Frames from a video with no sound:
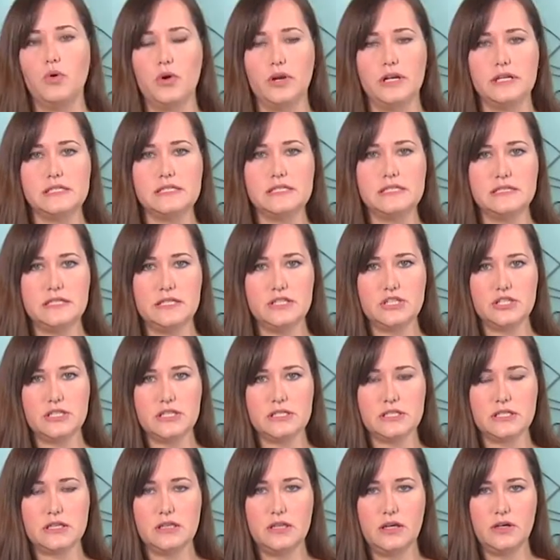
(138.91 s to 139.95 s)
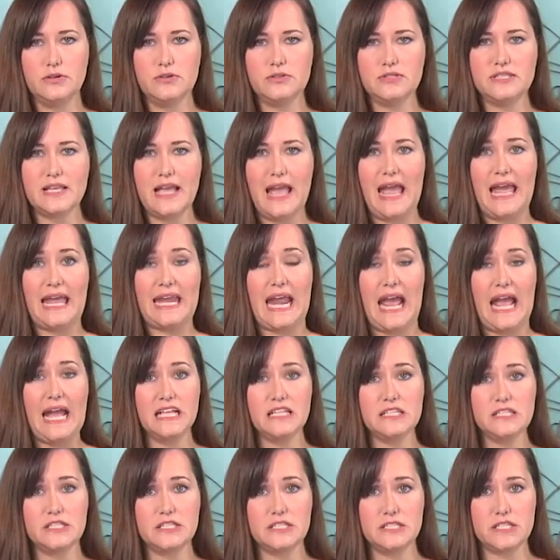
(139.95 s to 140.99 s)
going to stitch this close and
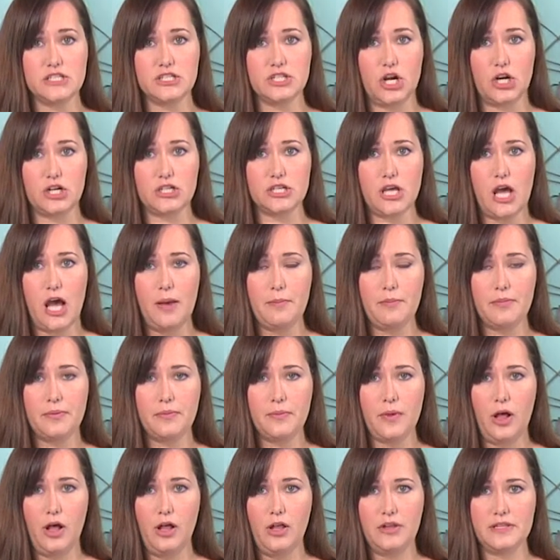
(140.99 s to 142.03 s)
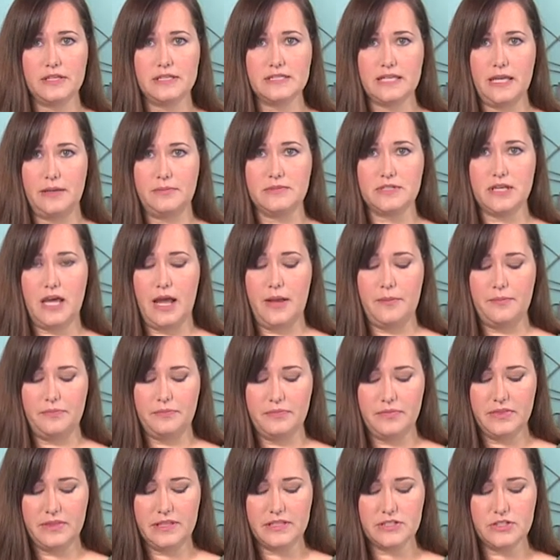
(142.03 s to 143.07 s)
edge stitch our top all at the same time.
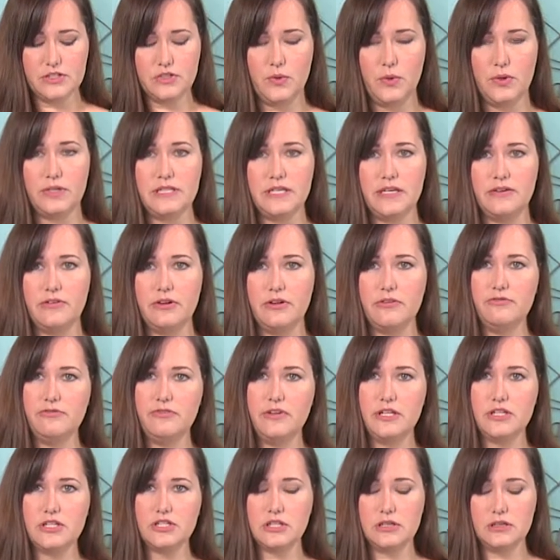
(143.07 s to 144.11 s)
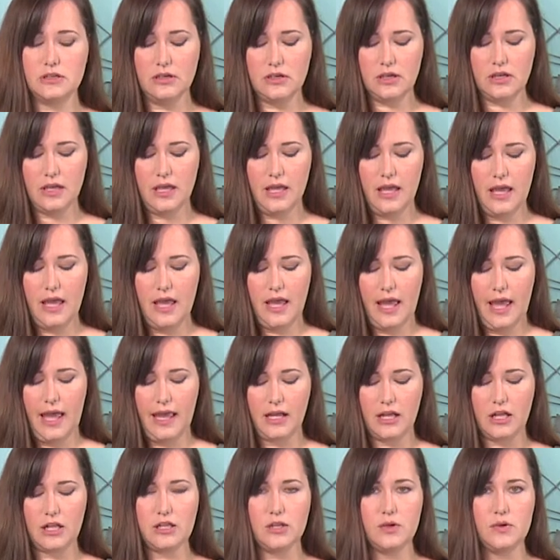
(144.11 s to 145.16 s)
This is going to give it a finished look
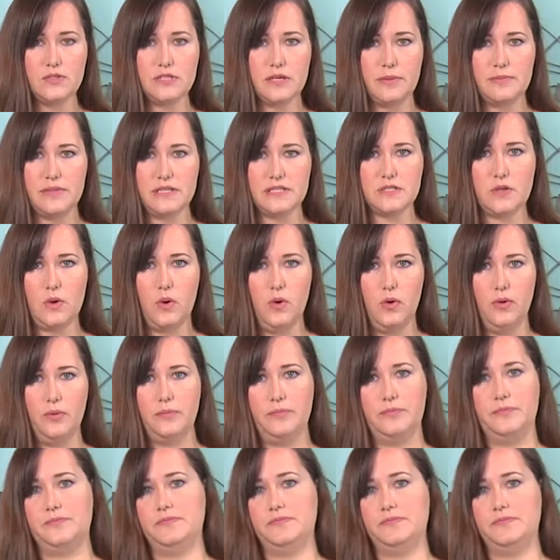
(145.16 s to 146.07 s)
and close up this hole.